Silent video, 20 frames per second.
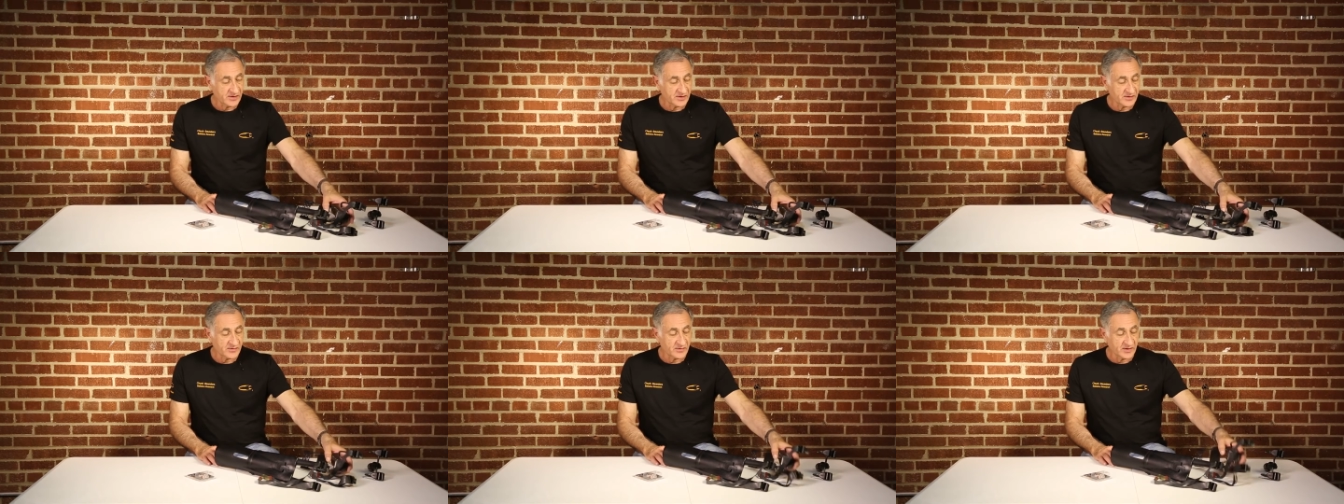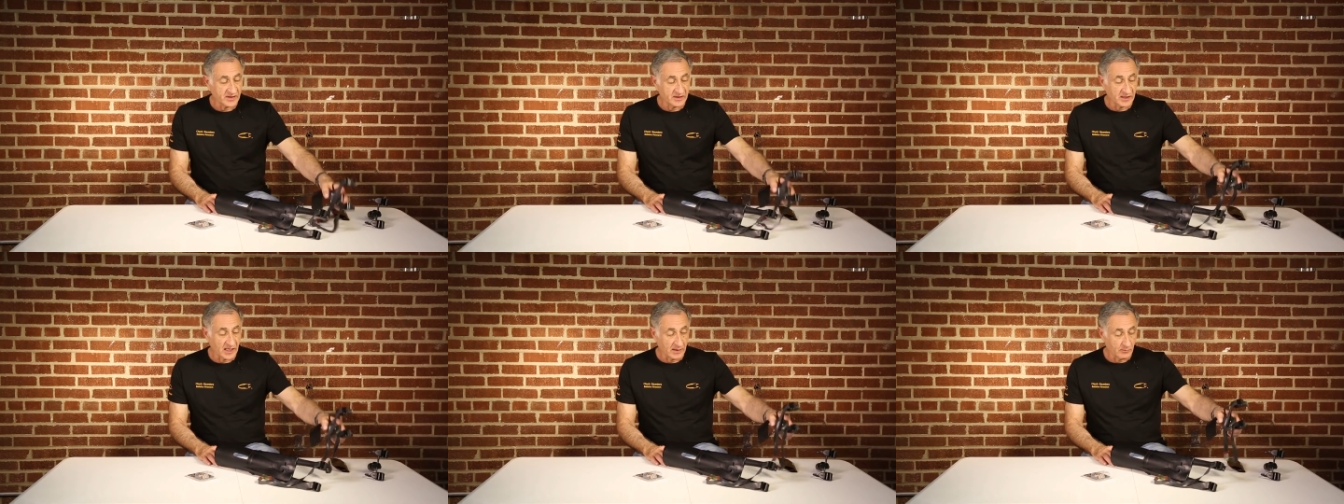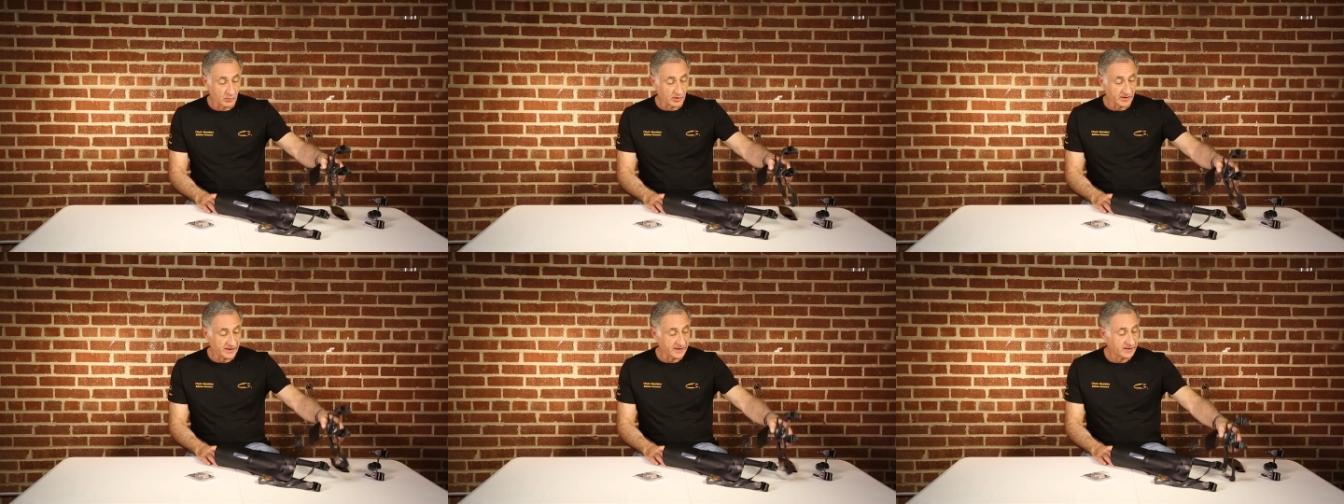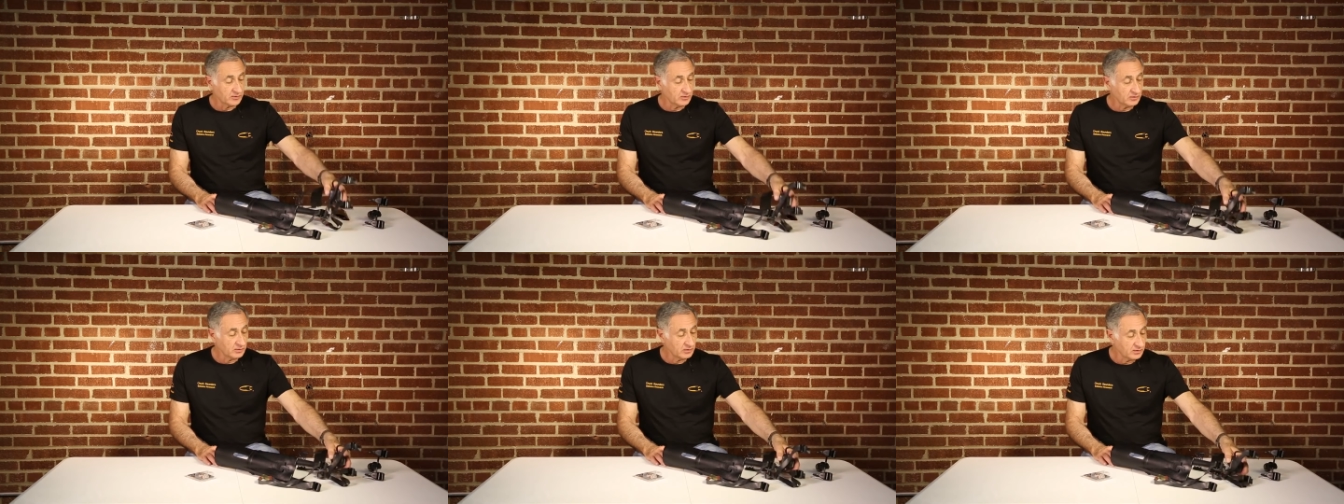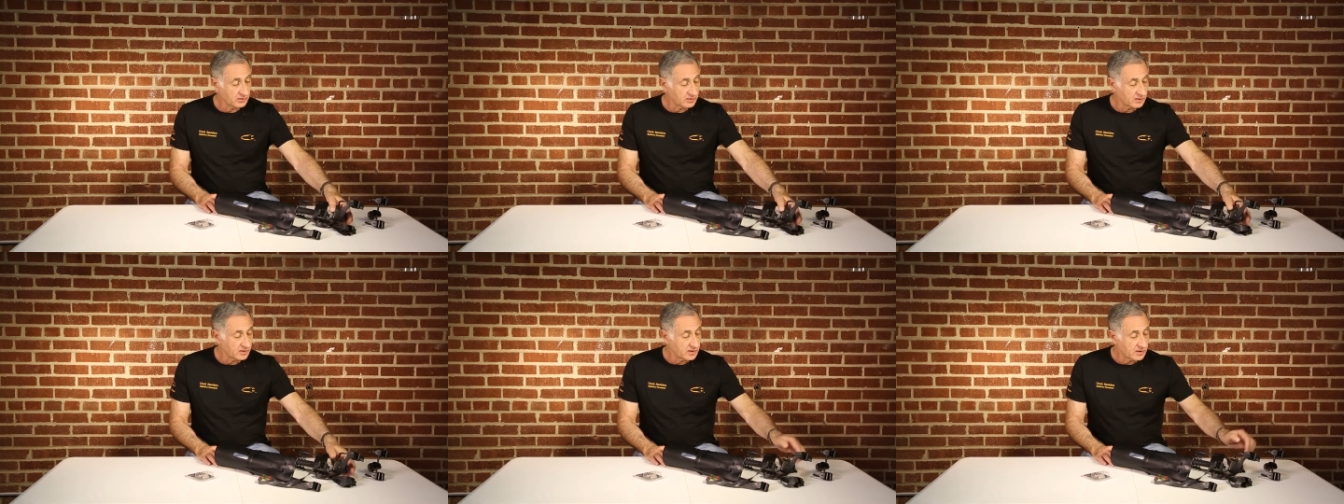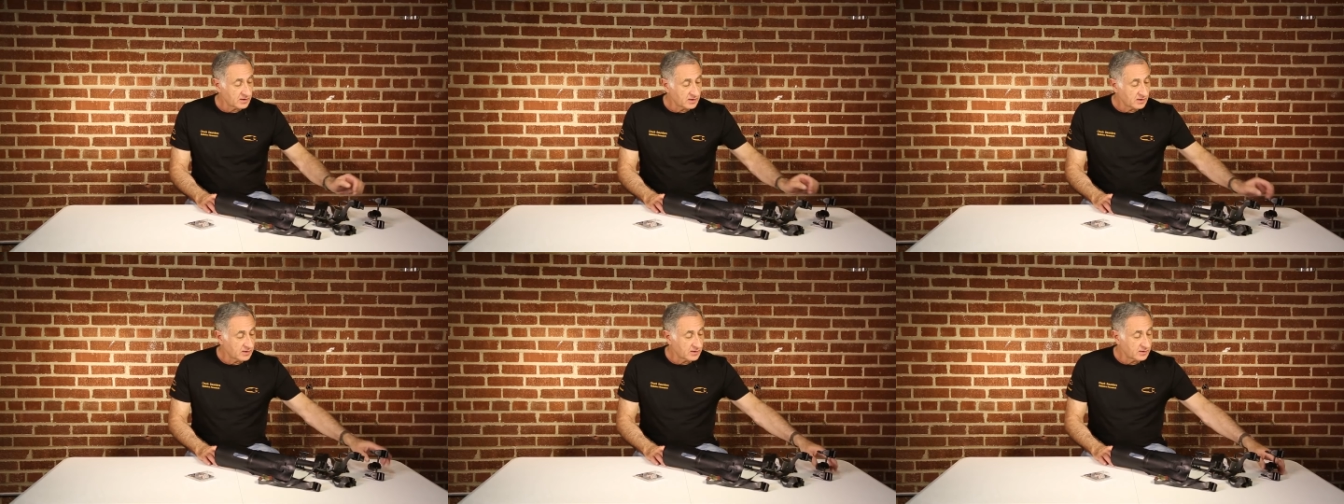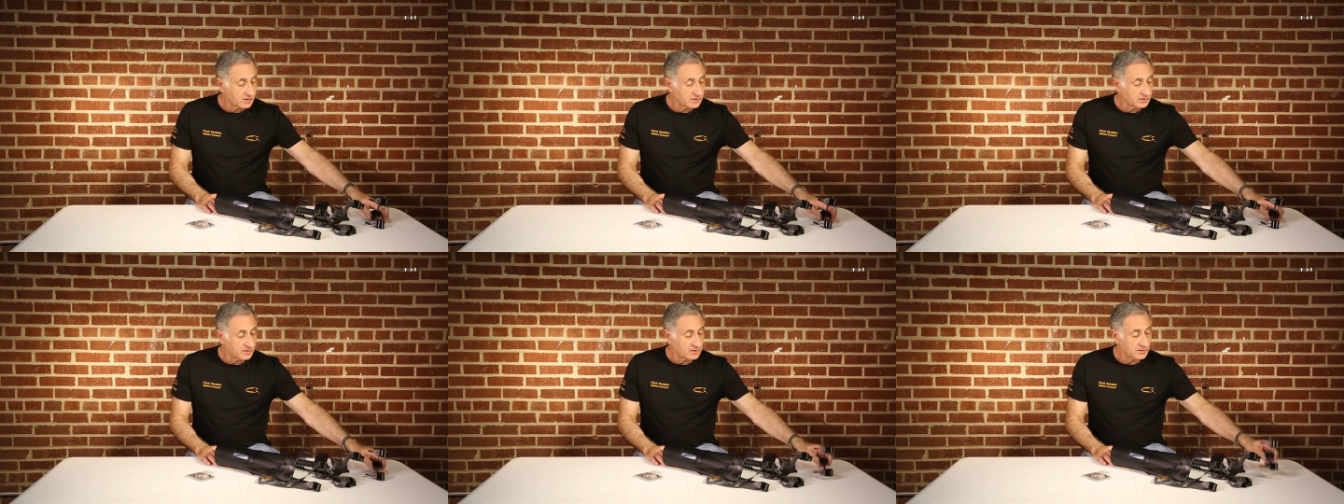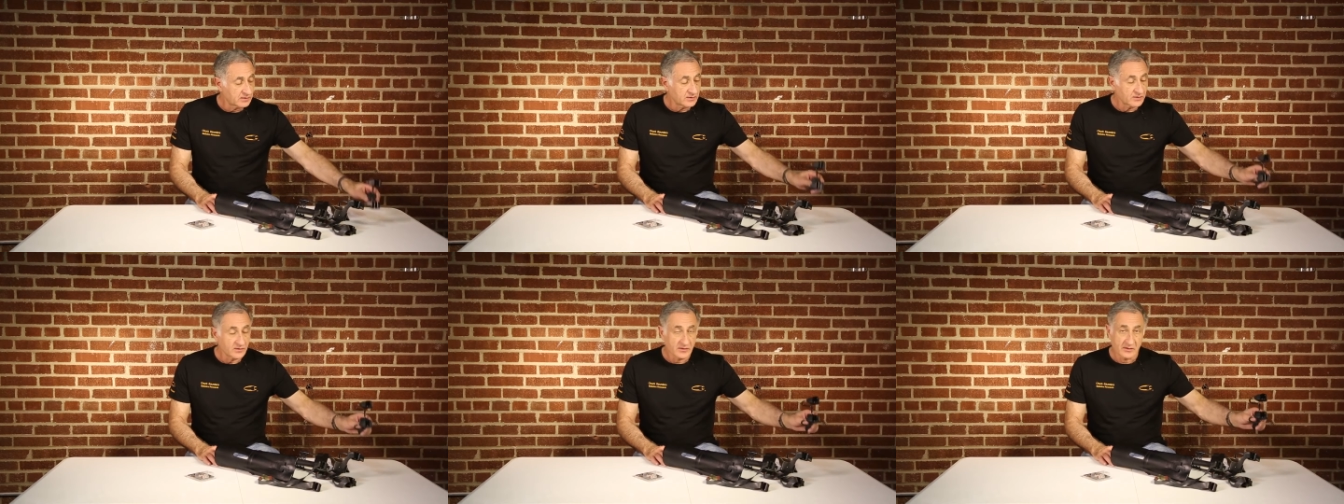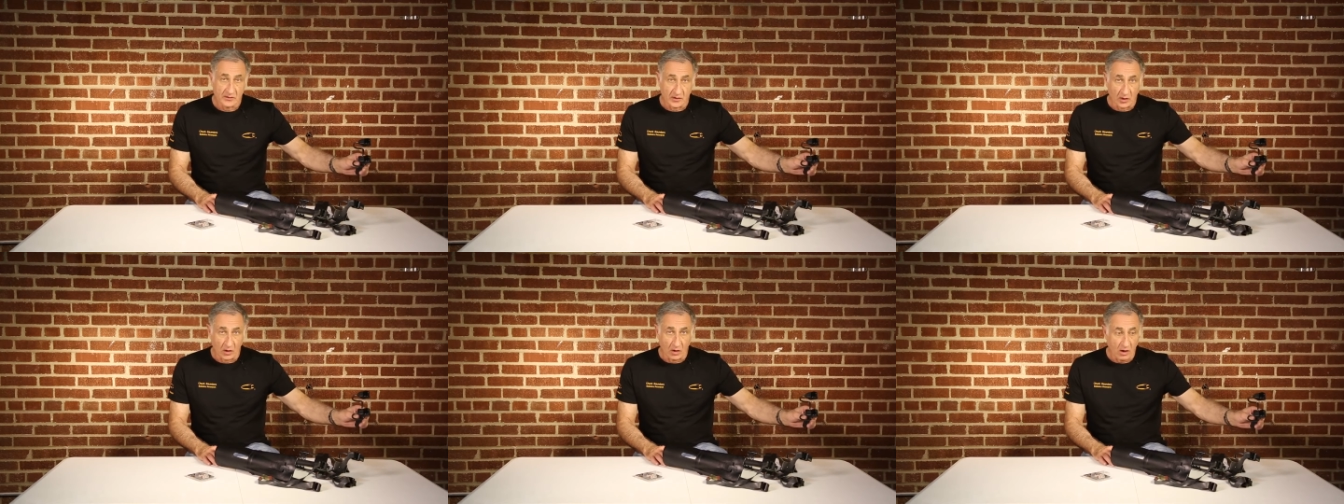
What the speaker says: is the Double Eagle, the